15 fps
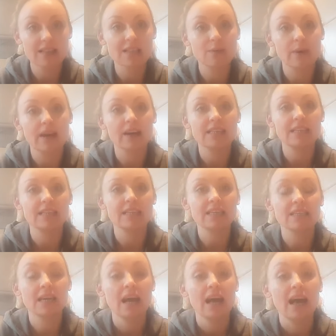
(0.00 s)
It's the way I did
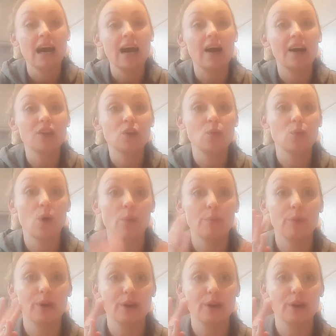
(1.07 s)
it, and you won't